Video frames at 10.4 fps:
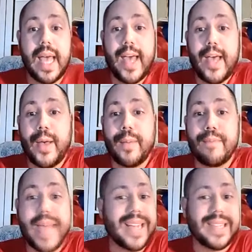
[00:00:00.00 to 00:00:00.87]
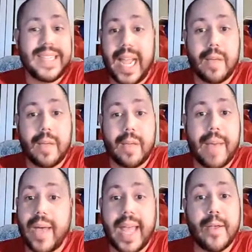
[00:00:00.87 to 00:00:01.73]
make a stink
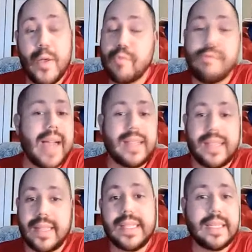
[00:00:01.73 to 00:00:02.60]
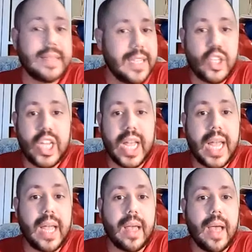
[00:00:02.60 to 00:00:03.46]
about it, write to the
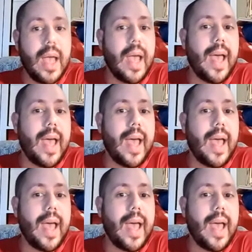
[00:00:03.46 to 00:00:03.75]
CCG,